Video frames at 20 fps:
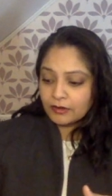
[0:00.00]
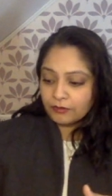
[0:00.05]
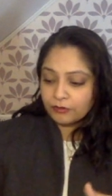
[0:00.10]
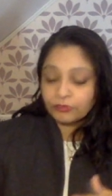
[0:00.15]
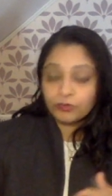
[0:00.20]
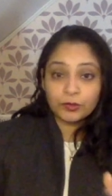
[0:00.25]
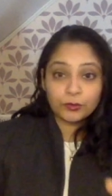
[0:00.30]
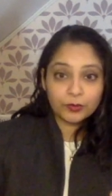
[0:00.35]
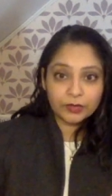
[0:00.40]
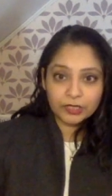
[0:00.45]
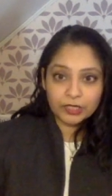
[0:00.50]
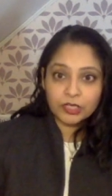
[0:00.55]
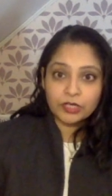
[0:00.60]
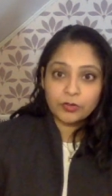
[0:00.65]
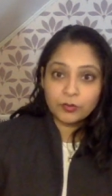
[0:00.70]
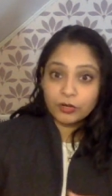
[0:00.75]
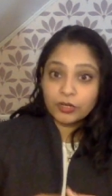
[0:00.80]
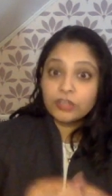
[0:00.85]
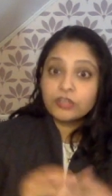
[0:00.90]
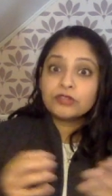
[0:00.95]
frequently. You
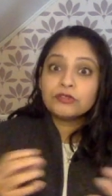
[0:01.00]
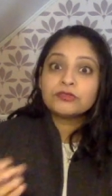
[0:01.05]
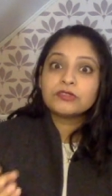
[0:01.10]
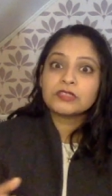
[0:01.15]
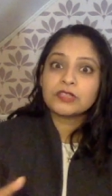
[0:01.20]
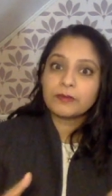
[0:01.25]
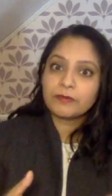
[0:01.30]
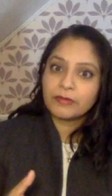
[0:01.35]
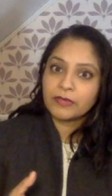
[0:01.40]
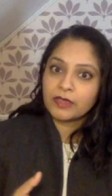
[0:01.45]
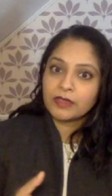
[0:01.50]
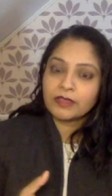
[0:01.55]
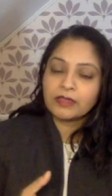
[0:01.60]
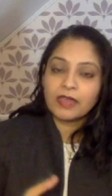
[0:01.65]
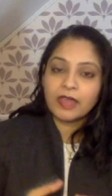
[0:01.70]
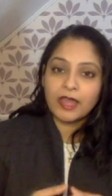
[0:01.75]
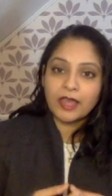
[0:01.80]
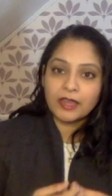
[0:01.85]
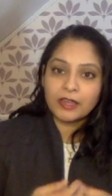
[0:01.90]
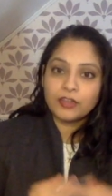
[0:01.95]
want to use something
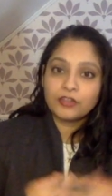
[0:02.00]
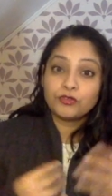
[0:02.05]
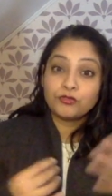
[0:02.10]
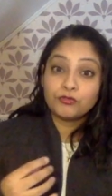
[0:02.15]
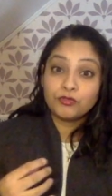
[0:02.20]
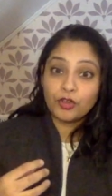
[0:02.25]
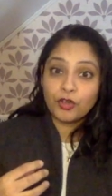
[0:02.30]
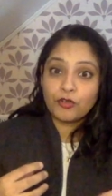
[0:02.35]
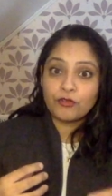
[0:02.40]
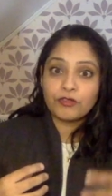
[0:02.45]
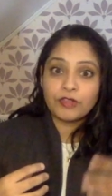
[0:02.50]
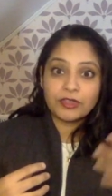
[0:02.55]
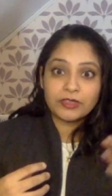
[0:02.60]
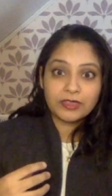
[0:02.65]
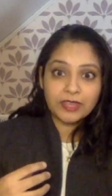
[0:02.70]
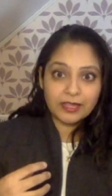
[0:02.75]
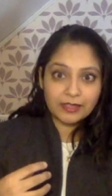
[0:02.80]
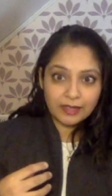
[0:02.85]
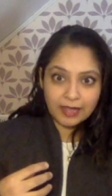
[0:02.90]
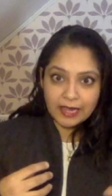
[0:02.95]
that you know that
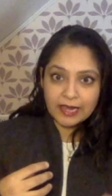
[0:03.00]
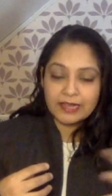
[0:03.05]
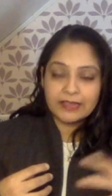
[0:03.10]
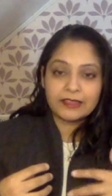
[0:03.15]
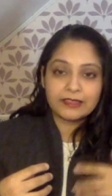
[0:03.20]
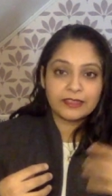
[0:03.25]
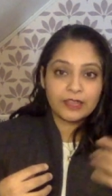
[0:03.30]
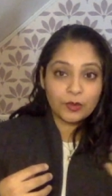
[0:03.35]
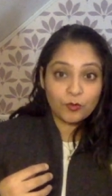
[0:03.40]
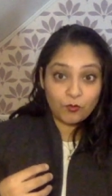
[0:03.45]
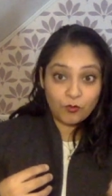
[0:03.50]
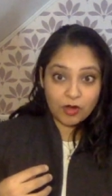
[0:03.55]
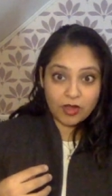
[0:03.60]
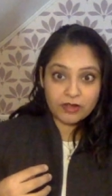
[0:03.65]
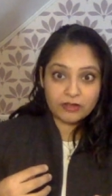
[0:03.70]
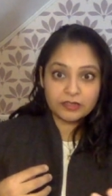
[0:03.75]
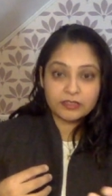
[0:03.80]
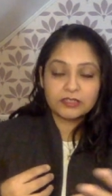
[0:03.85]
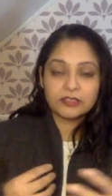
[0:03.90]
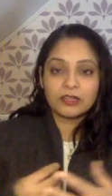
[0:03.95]
they like, that they
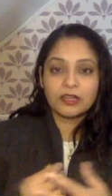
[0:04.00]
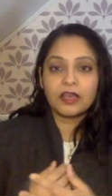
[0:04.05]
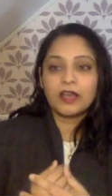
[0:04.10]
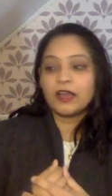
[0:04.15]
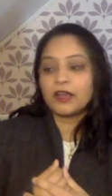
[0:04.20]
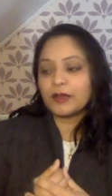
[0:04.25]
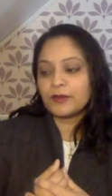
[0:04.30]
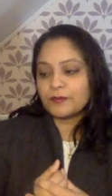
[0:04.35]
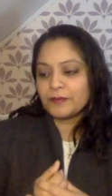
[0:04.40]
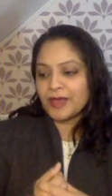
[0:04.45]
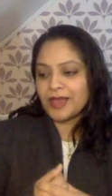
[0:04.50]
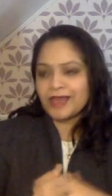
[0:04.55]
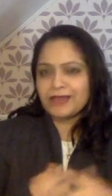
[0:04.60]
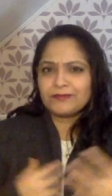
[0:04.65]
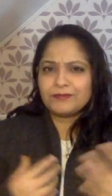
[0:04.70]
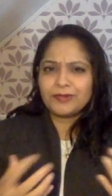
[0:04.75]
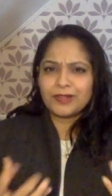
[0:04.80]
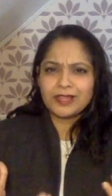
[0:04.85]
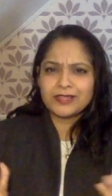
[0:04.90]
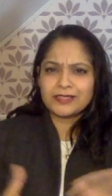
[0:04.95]
want,
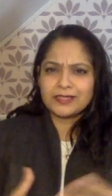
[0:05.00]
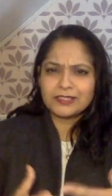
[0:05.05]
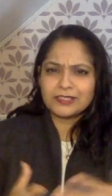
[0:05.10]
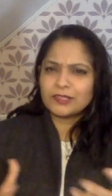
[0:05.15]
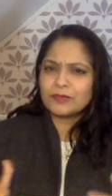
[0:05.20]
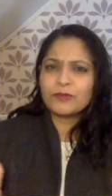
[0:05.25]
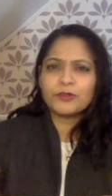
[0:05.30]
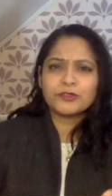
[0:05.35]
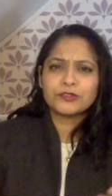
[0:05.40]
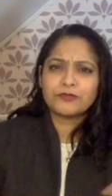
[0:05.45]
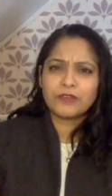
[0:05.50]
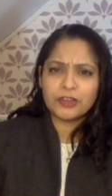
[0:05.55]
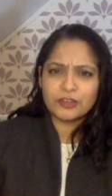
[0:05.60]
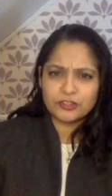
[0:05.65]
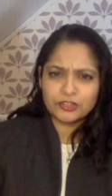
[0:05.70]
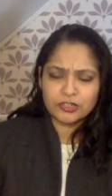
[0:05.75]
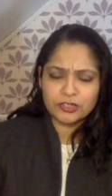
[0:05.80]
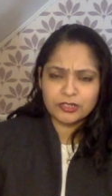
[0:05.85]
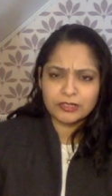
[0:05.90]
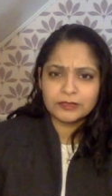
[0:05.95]
and plus it's the most
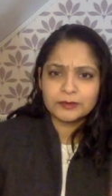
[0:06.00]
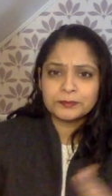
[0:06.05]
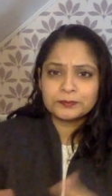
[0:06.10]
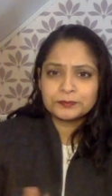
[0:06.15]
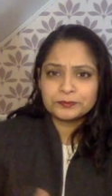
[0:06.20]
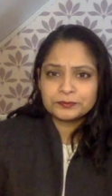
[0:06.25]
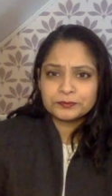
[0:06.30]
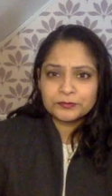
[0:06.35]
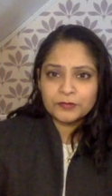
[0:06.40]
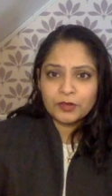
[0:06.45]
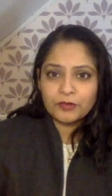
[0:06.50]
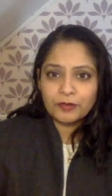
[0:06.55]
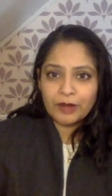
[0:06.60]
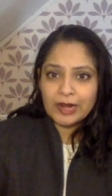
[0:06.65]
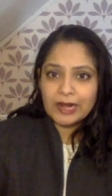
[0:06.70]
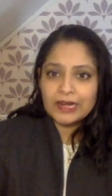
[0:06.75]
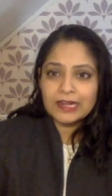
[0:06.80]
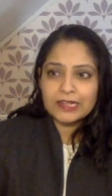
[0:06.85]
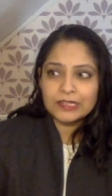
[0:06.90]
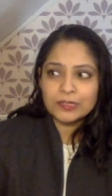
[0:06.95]
functional,
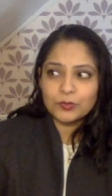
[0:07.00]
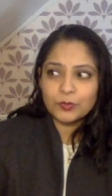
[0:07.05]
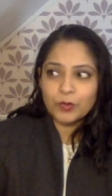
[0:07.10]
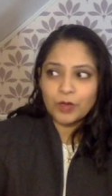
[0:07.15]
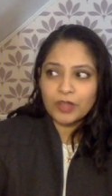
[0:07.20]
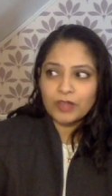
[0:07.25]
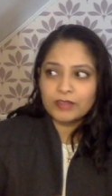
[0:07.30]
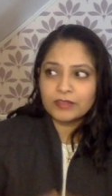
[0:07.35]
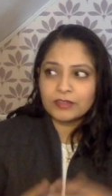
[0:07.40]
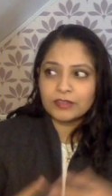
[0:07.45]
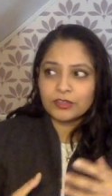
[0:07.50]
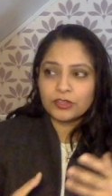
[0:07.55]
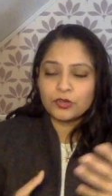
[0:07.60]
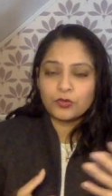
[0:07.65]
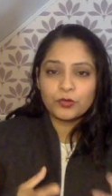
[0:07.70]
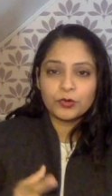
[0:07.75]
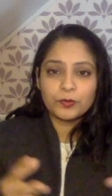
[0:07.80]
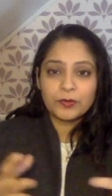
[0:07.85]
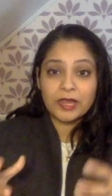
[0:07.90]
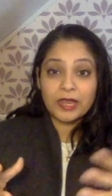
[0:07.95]
right? It's what you
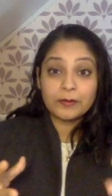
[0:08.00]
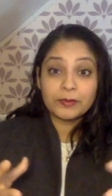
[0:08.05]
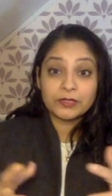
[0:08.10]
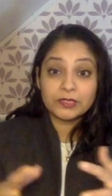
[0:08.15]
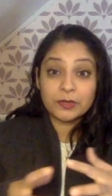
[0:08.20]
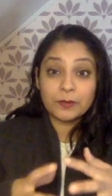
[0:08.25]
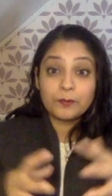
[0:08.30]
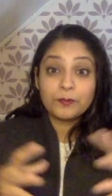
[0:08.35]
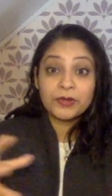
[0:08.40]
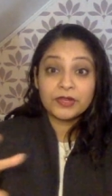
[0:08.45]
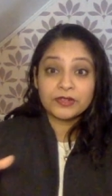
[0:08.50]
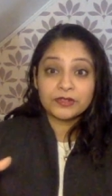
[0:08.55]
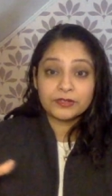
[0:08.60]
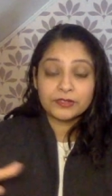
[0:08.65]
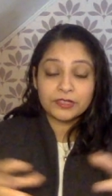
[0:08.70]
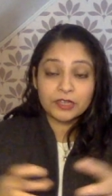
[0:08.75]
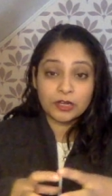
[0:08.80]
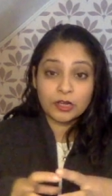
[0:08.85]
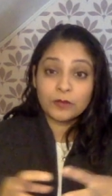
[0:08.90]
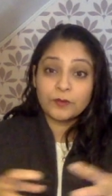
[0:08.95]
would be able to
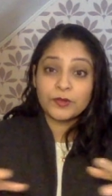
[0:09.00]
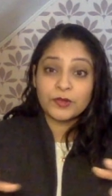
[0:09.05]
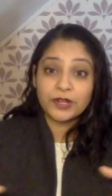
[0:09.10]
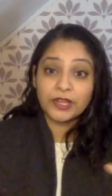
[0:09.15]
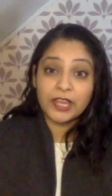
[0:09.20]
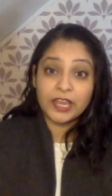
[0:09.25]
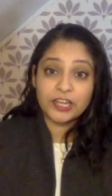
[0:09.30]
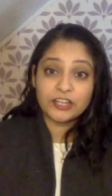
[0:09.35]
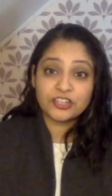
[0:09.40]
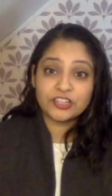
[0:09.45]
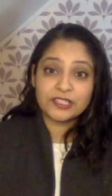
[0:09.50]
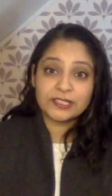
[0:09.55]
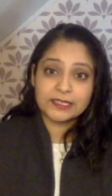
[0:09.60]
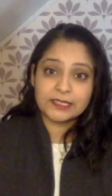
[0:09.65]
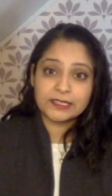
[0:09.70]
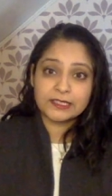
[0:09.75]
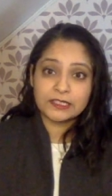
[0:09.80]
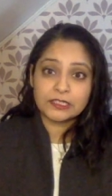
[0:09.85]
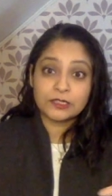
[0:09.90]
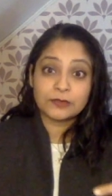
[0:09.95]
build a communication
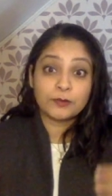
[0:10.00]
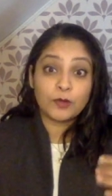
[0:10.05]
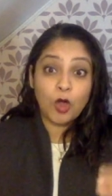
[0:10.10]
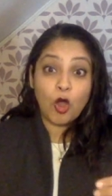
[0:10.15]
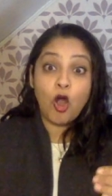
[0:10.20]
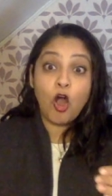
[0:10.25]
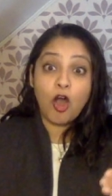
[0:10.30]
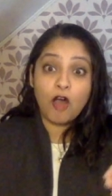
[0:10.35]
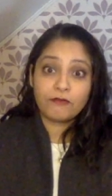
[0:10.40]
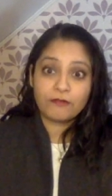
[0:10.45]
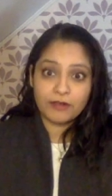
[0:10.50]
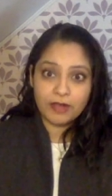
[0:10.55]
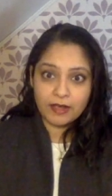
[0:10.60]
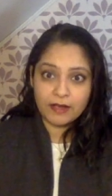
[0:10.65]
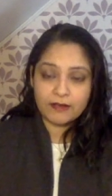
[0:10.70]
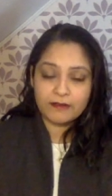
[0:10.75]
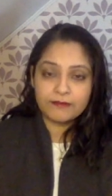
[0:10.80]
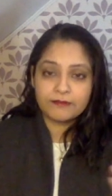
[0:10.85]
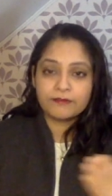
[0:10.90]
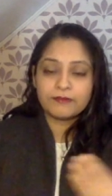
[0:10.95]
system off
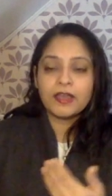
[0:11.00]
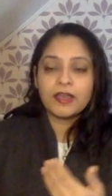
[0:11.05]
of.